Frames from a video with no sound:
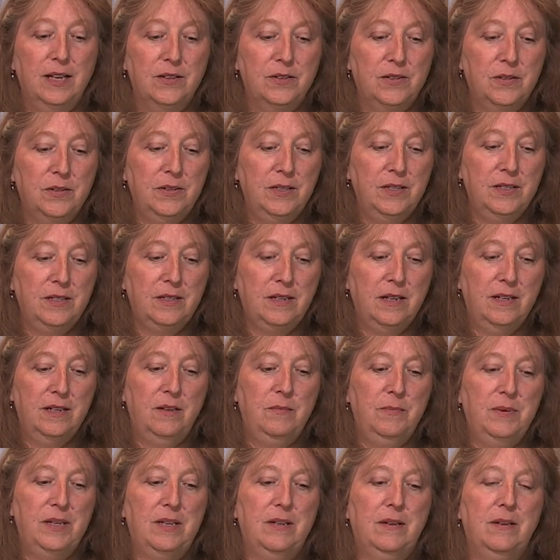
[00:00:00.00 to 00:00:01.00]
So this kind
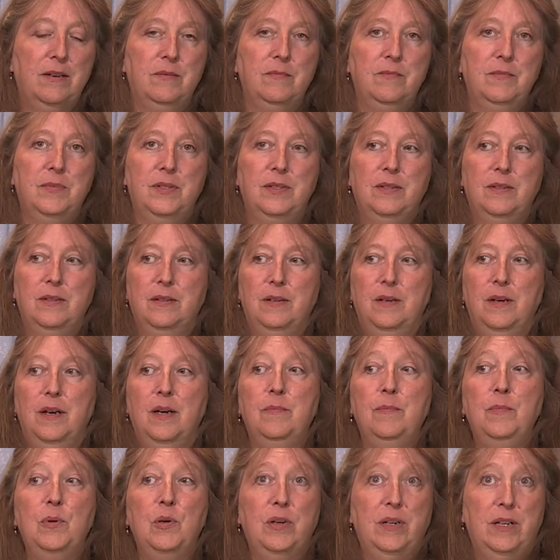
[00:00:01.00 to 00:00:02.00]
of becomes
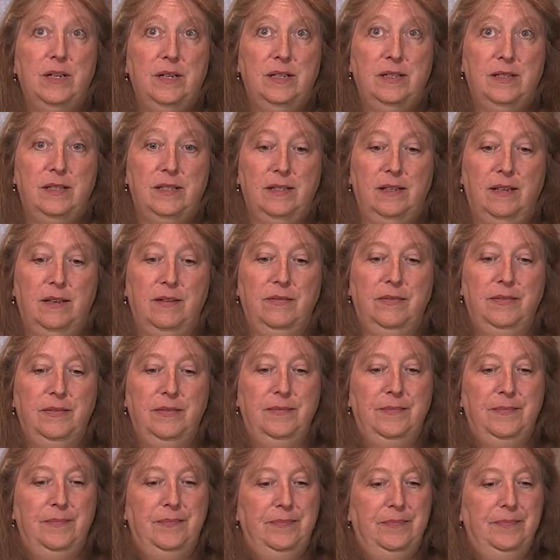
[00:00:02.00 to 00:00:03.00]
a book in
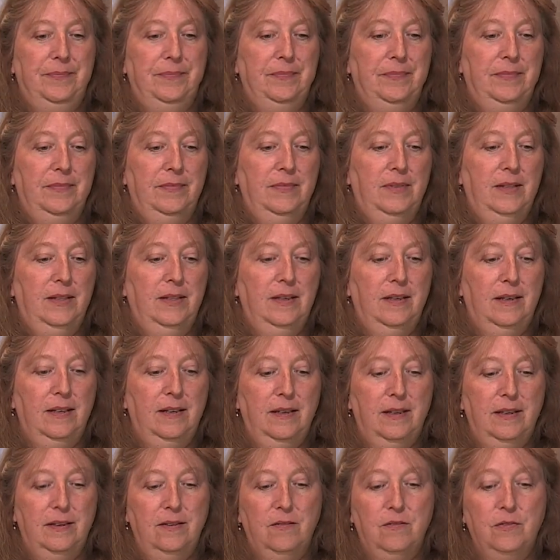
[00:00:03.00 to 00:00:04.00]
itself
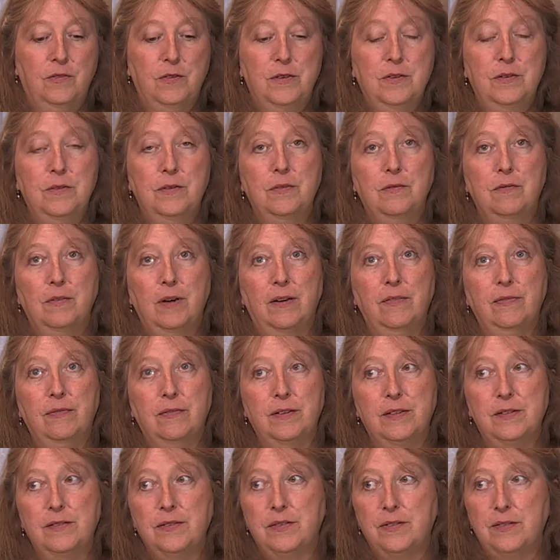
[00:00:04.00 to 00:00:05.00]
for you to
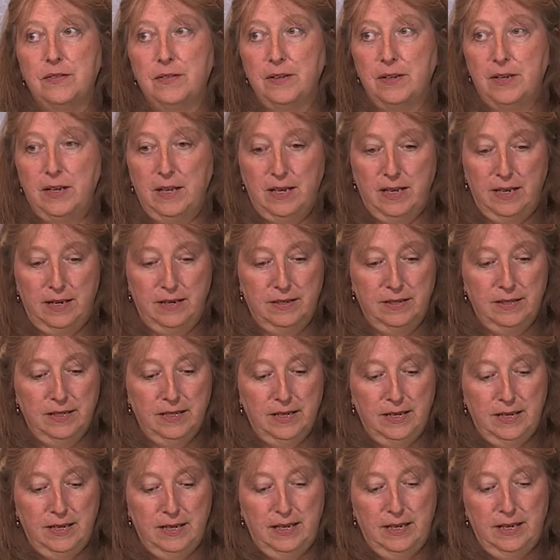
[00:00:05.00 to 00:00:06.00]
reference and
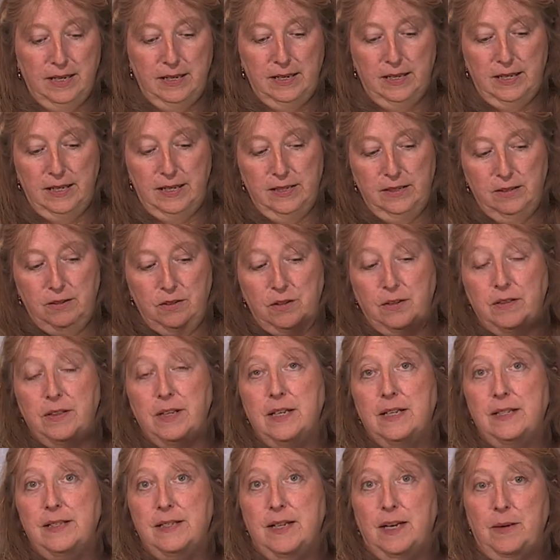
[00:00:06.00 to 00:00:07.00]
look
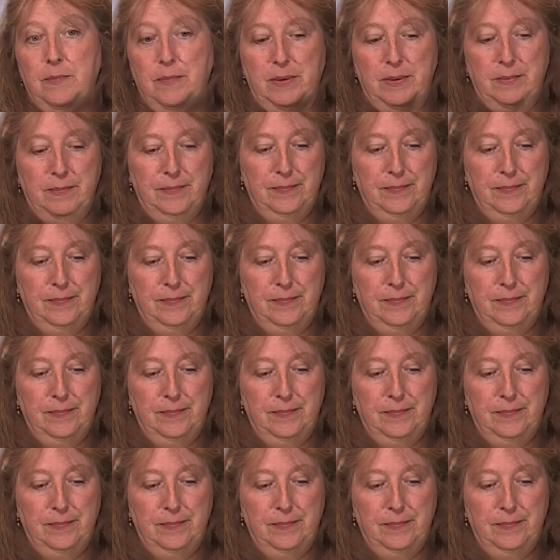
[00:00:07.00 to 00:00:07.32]
things up.